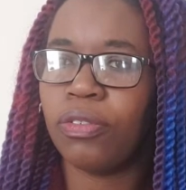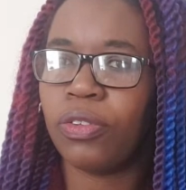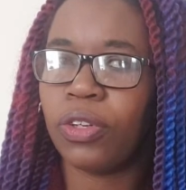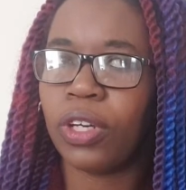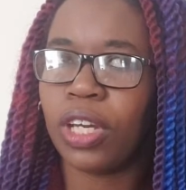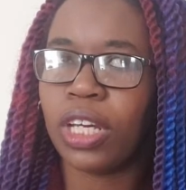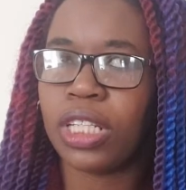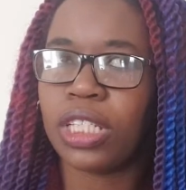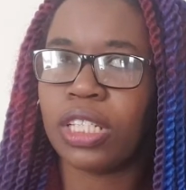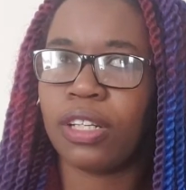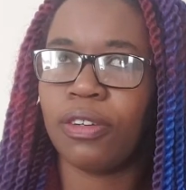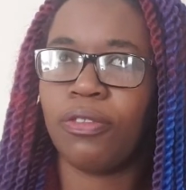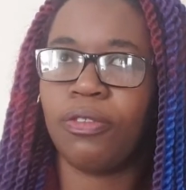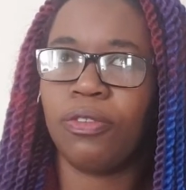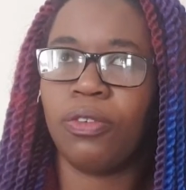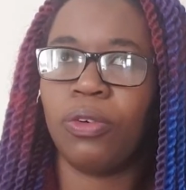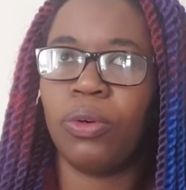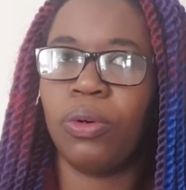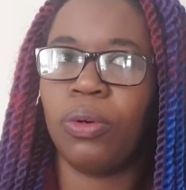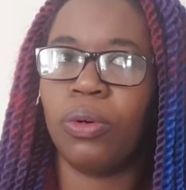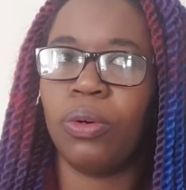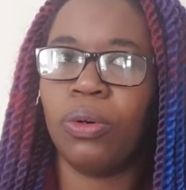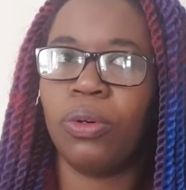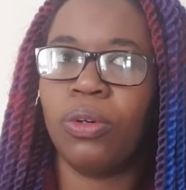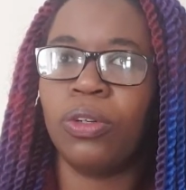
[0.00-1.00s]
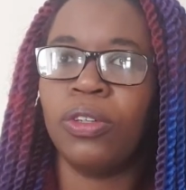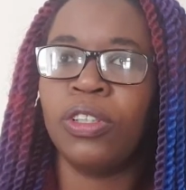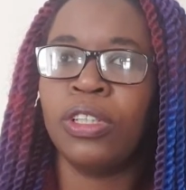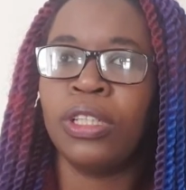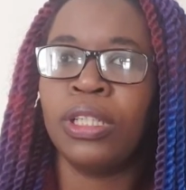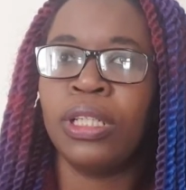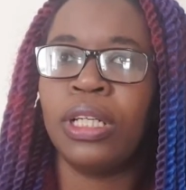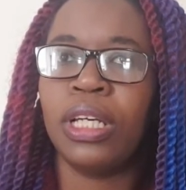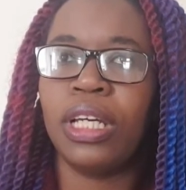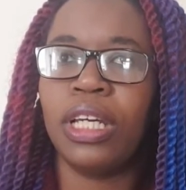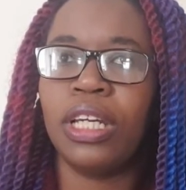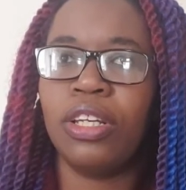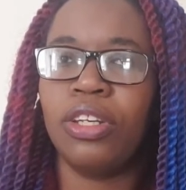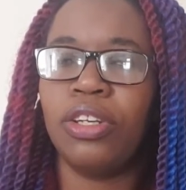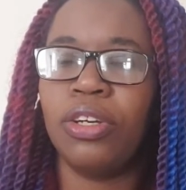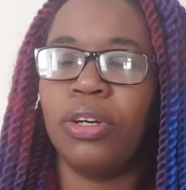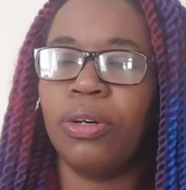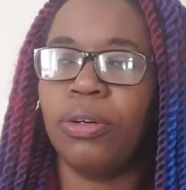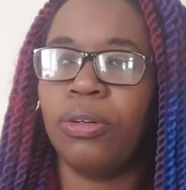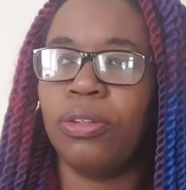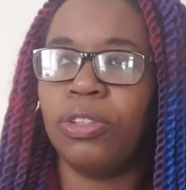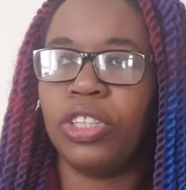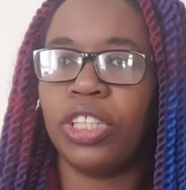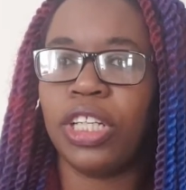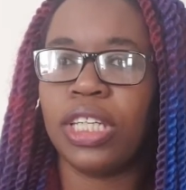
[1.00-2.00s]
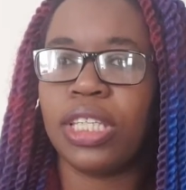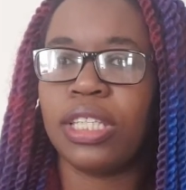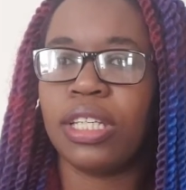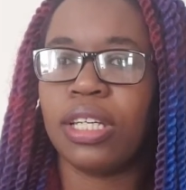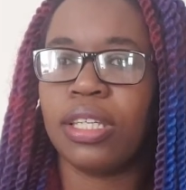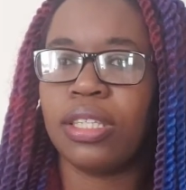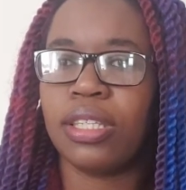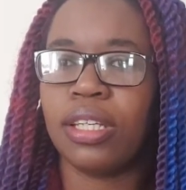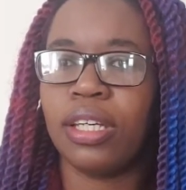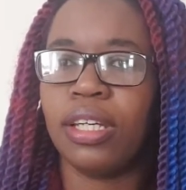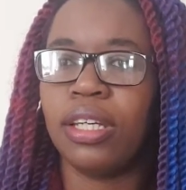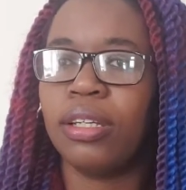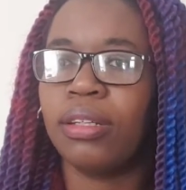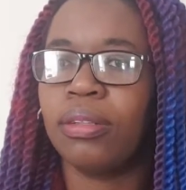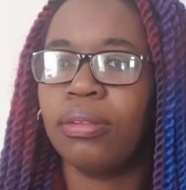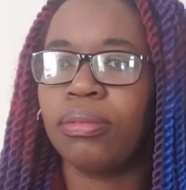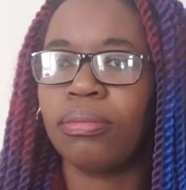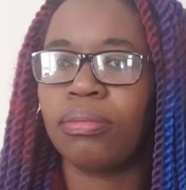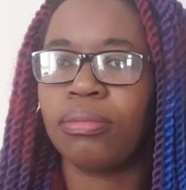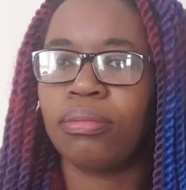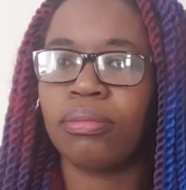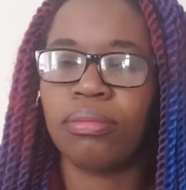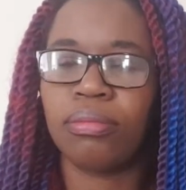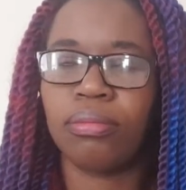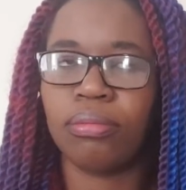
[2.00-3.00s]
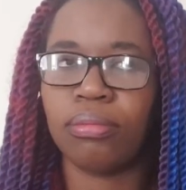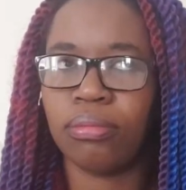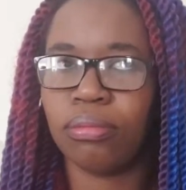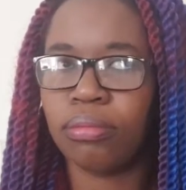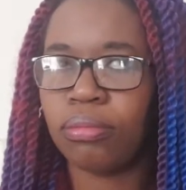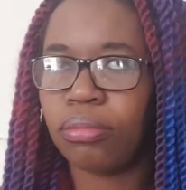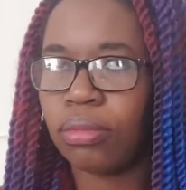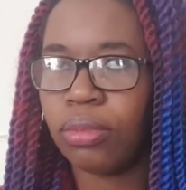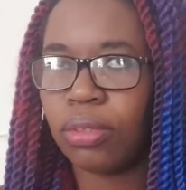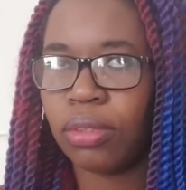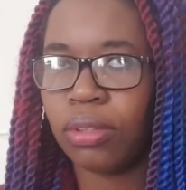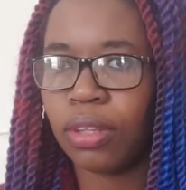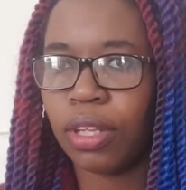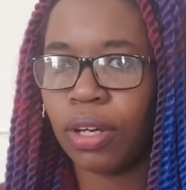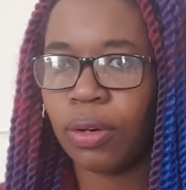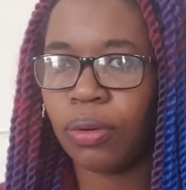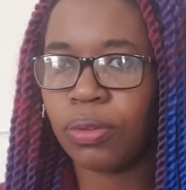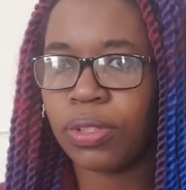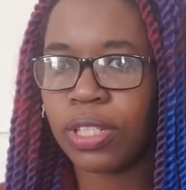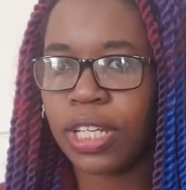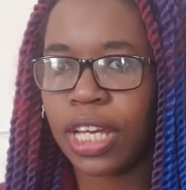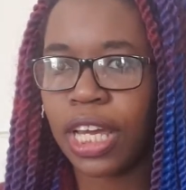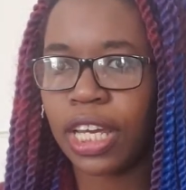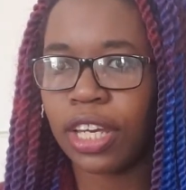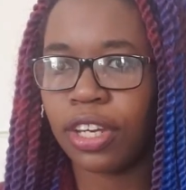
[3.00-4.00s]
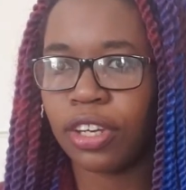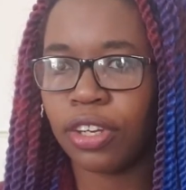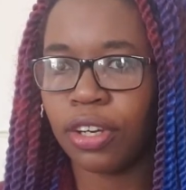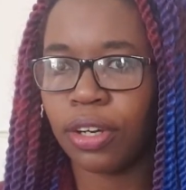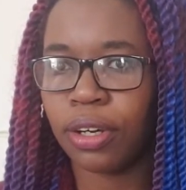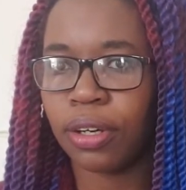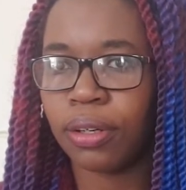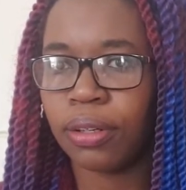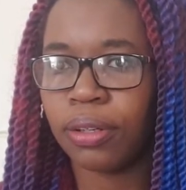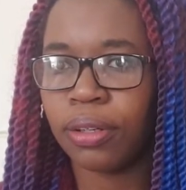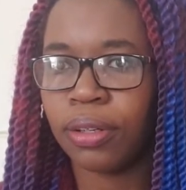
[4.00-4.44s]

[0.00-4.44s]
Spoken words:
you get a 4 in your GCSE, they'll take you,